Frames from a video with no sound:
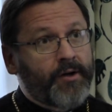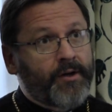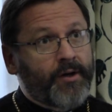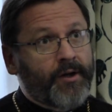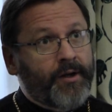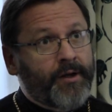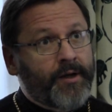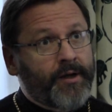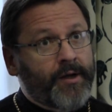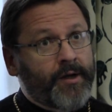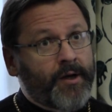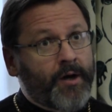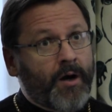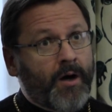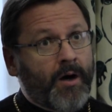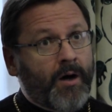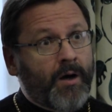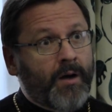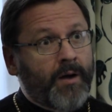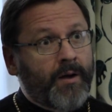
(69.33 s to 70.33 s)

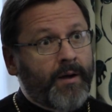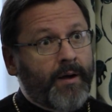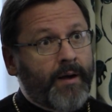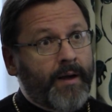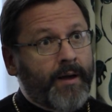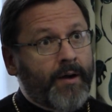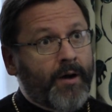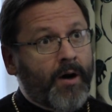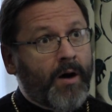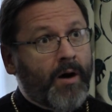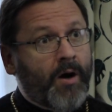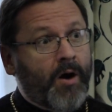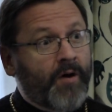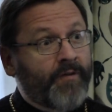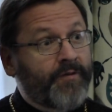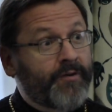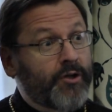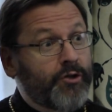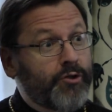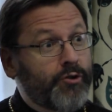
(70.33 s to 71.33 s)

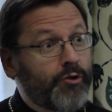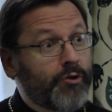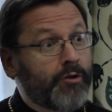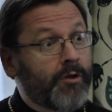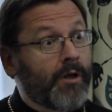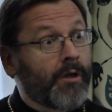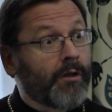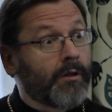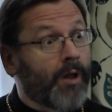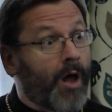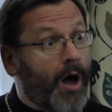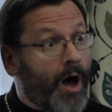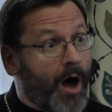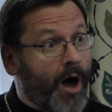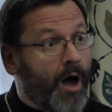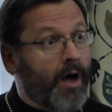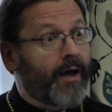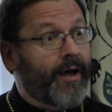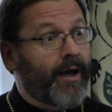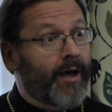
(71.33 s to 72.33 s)
of new
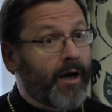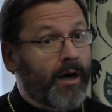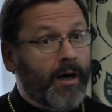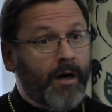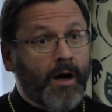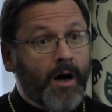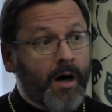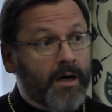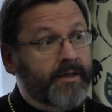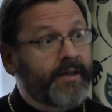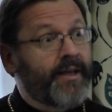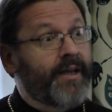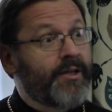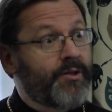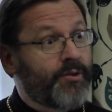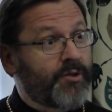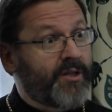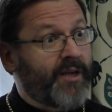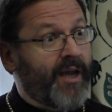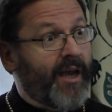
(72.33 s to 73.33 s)
law on
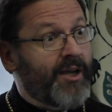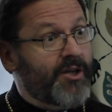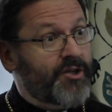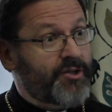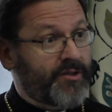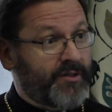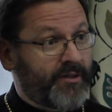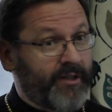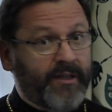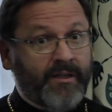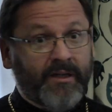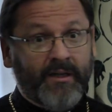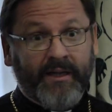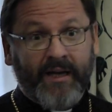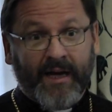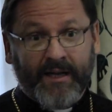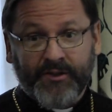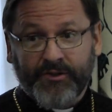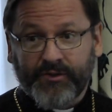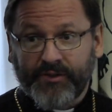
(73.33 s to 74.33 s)
education in our
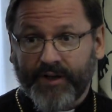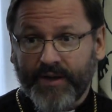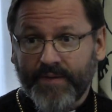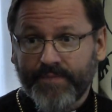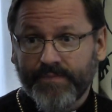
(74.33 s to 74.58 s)
country.